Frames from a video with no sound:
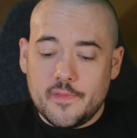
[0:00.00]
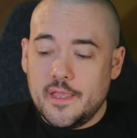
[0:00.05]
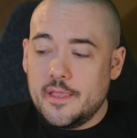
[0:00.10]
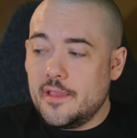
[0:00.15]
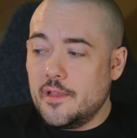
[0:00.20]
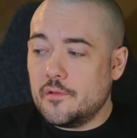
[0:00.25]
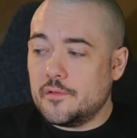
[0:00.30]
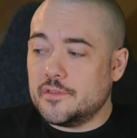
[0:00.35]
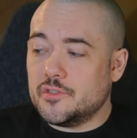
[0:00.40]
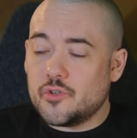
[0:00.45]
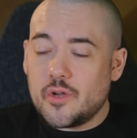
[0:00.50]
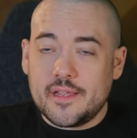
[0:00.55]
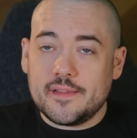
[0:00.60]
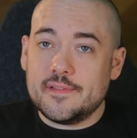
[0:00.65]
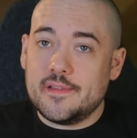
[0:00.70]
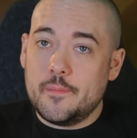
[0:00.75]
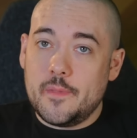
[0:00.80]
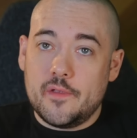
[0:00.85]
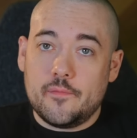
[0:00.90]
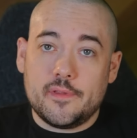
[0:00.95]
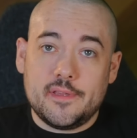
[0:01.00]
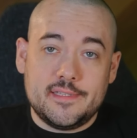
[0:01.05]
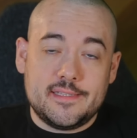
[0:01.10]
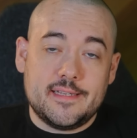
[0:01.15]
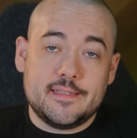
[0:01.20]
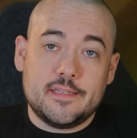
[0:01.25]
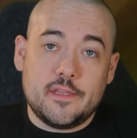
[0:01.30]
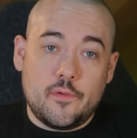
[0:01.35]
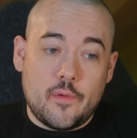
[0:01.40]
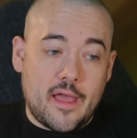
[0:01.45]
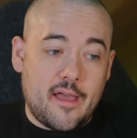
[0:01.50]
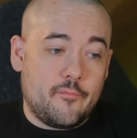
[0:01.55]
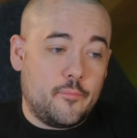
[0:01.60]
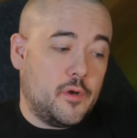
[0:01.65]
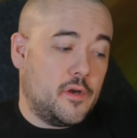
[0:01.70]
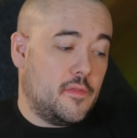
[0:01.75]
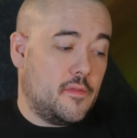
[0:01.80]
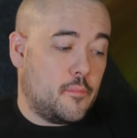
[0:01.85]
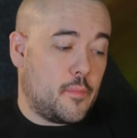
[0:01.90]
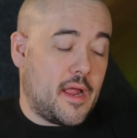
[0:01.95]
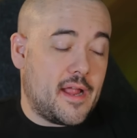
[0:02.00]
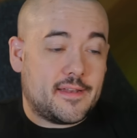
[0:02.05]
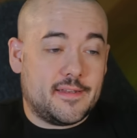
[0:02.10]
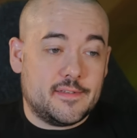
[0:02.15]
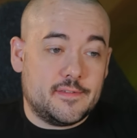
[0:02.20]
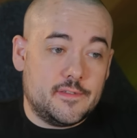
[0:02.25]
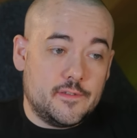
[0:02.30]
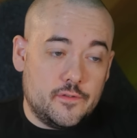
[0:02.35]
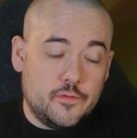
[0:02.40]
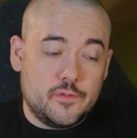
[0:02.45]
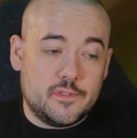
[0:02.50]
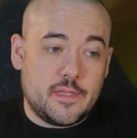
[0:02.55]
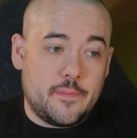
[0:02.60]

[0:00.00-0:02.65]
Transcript: you know, strength to me really says that you have put in the practice to do